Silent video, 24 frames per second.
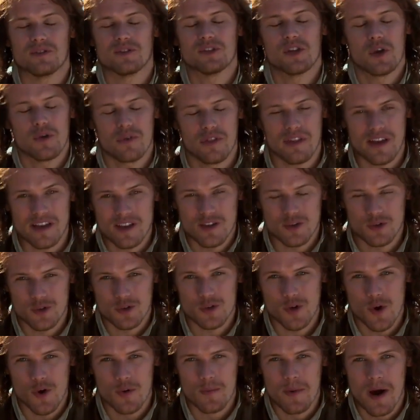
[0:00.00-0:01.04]
So thank you
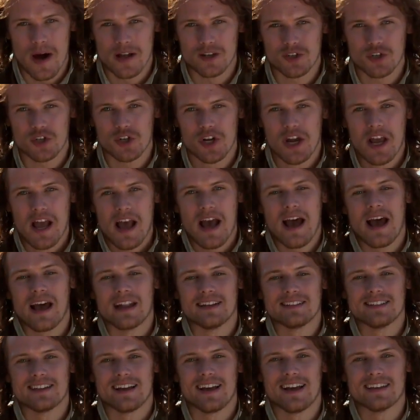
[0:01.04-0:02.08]
so much,
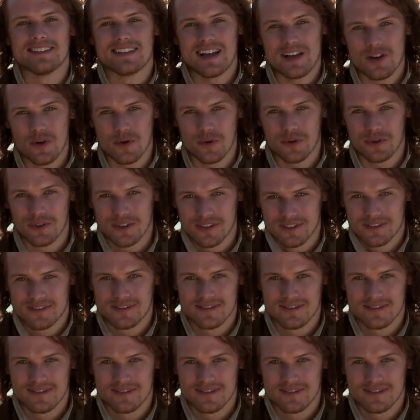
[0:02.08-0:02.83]
and tangut.